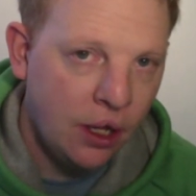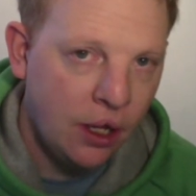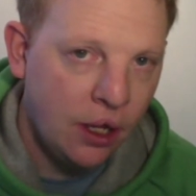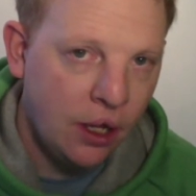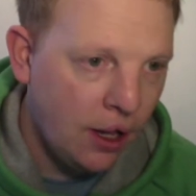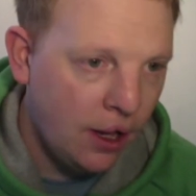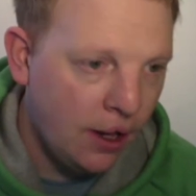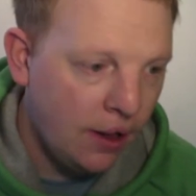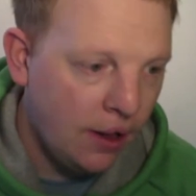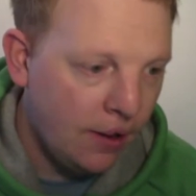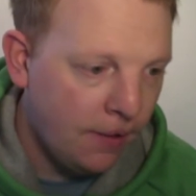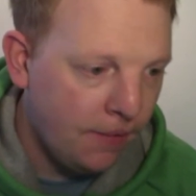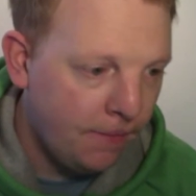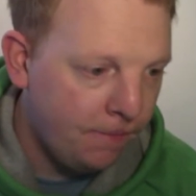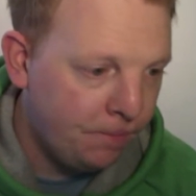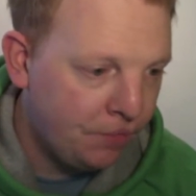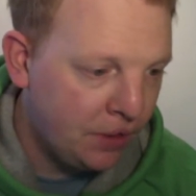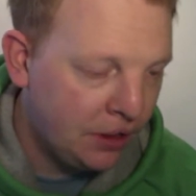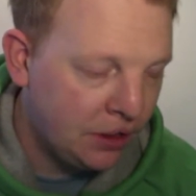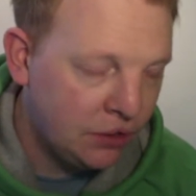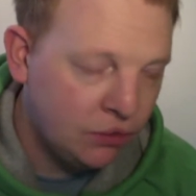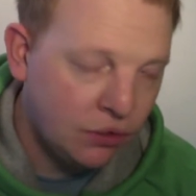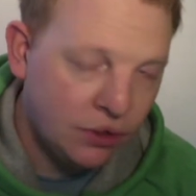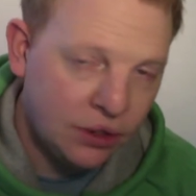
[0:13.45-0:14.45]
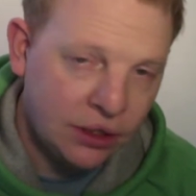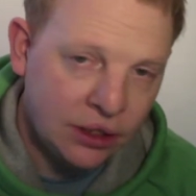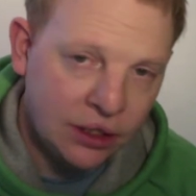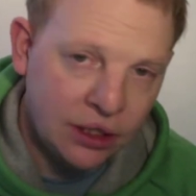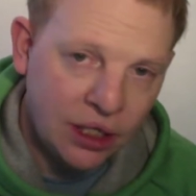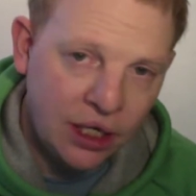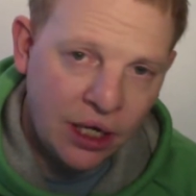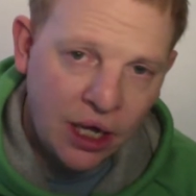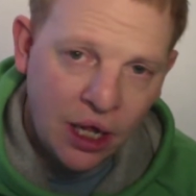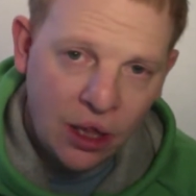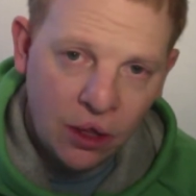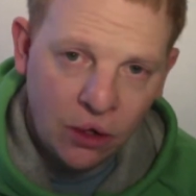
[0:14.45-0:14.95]
I just wanted to
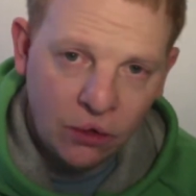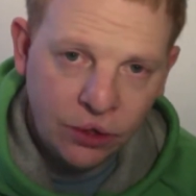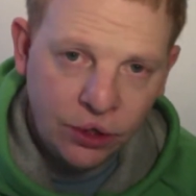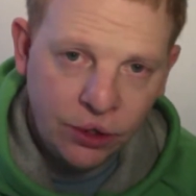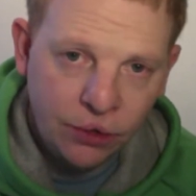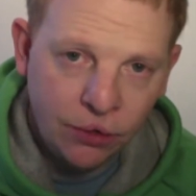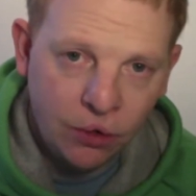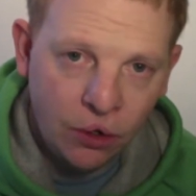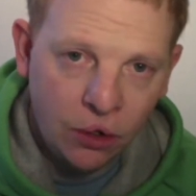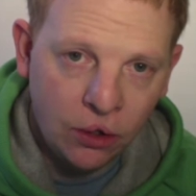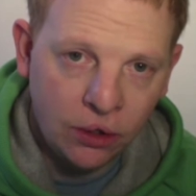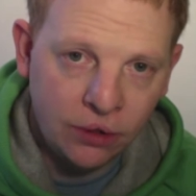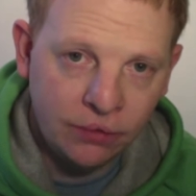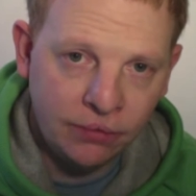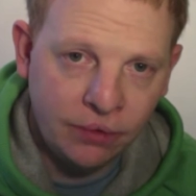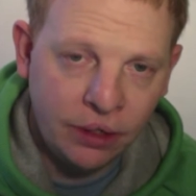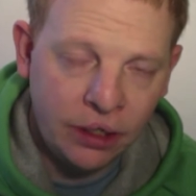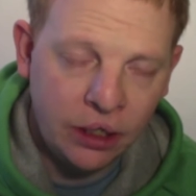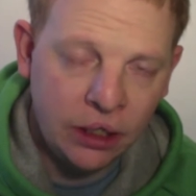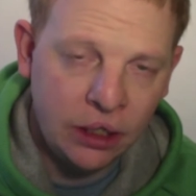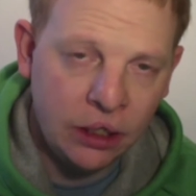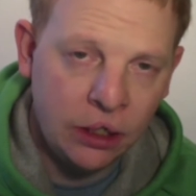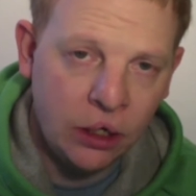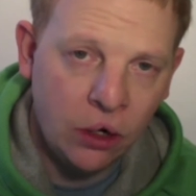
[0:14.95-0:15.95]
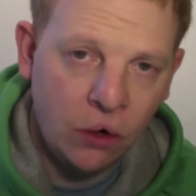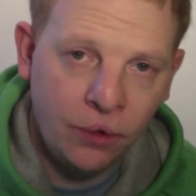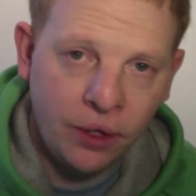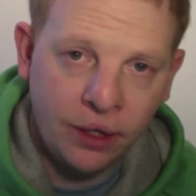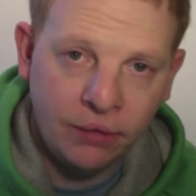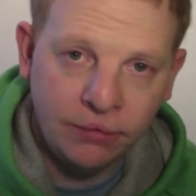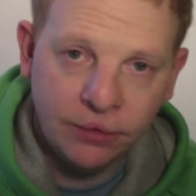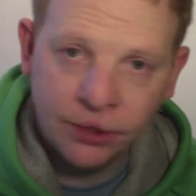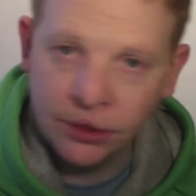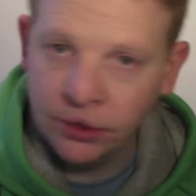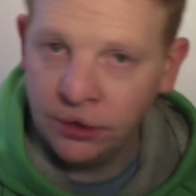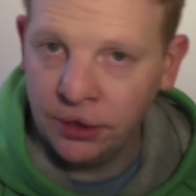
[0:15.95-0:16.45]
say hello to you all and let you know that
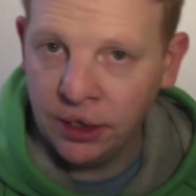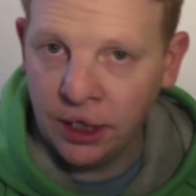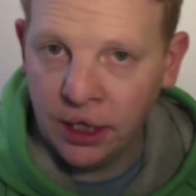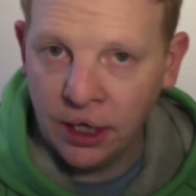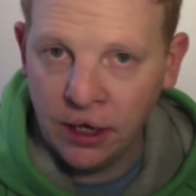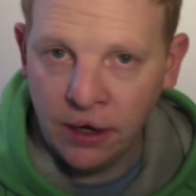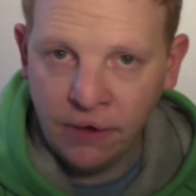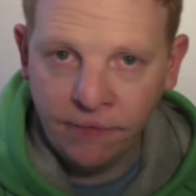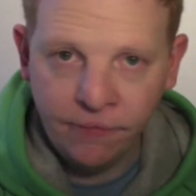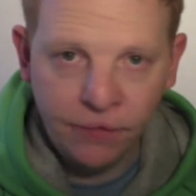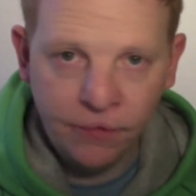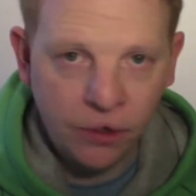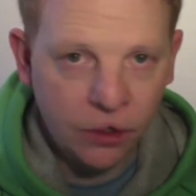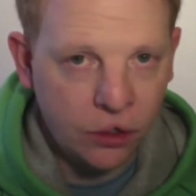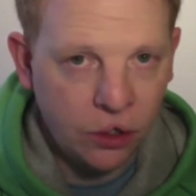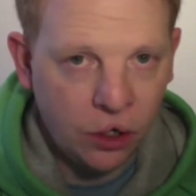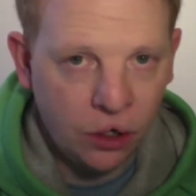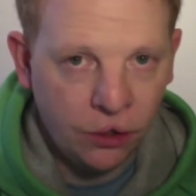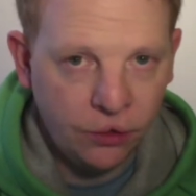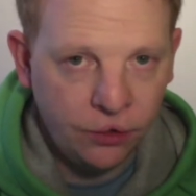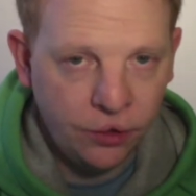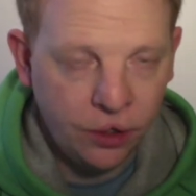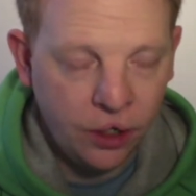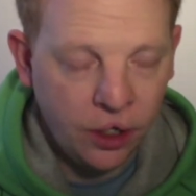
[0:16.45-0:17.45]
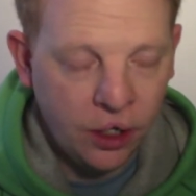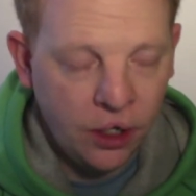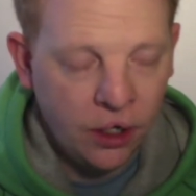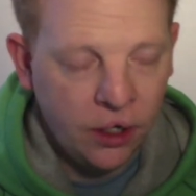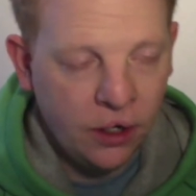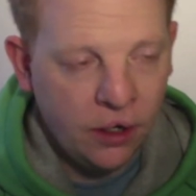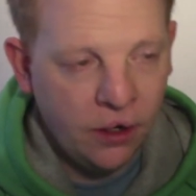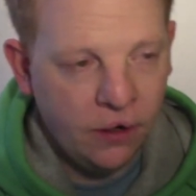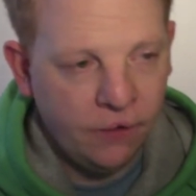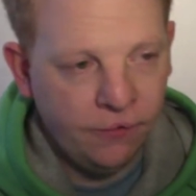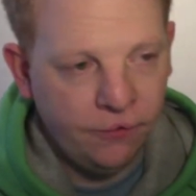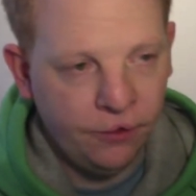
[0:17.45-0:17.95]
I'm still here. I've not gone.
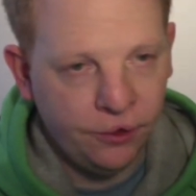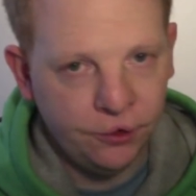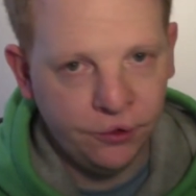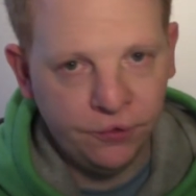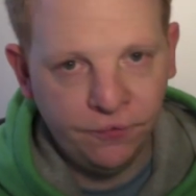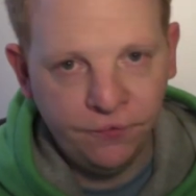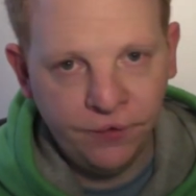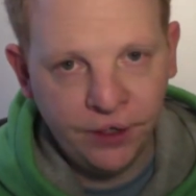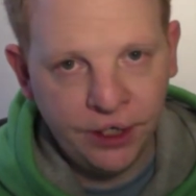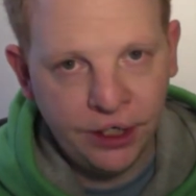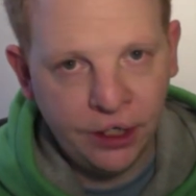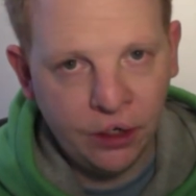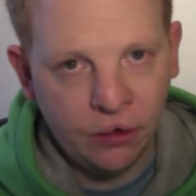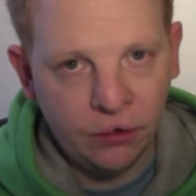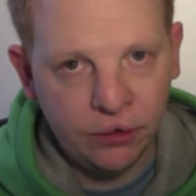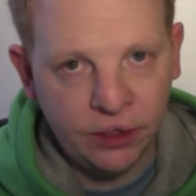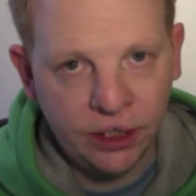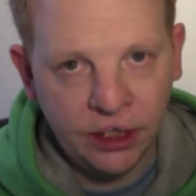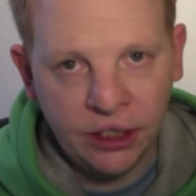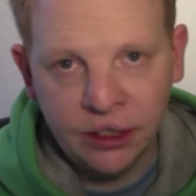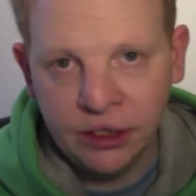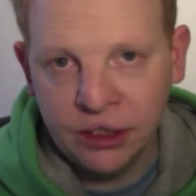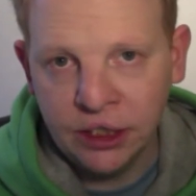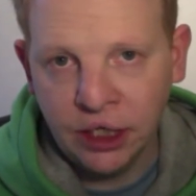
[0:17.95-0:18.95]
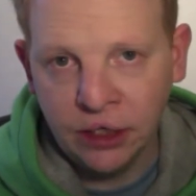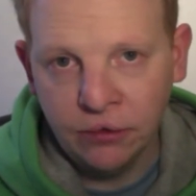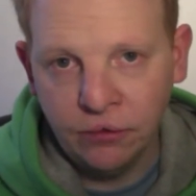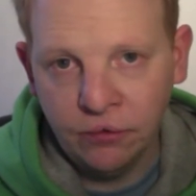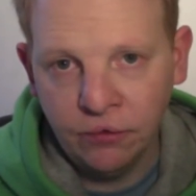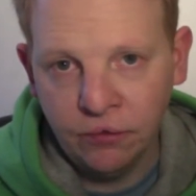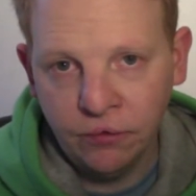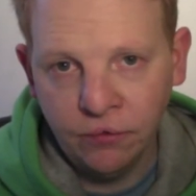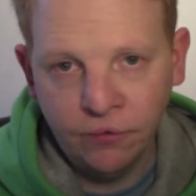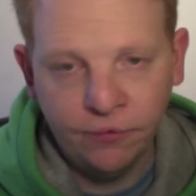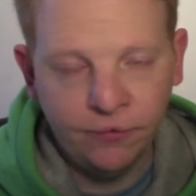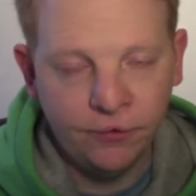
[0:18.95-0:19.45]
I've not done a video on any channel
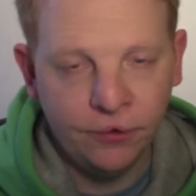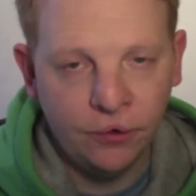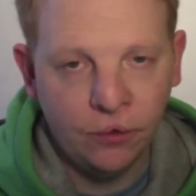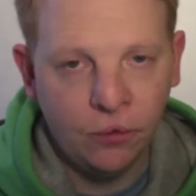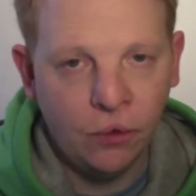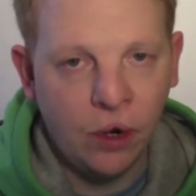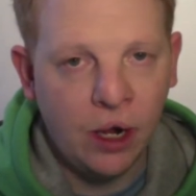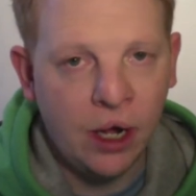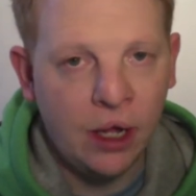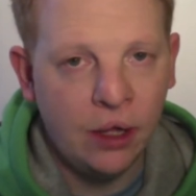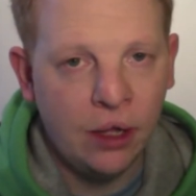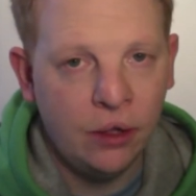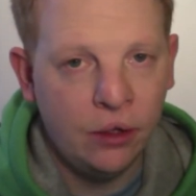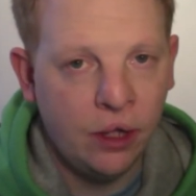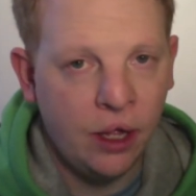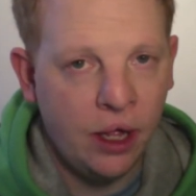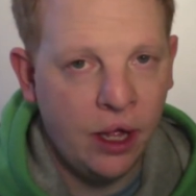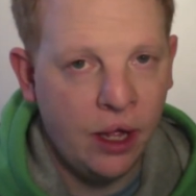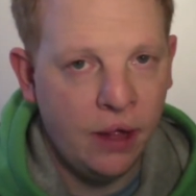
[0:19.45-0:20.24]
for a while.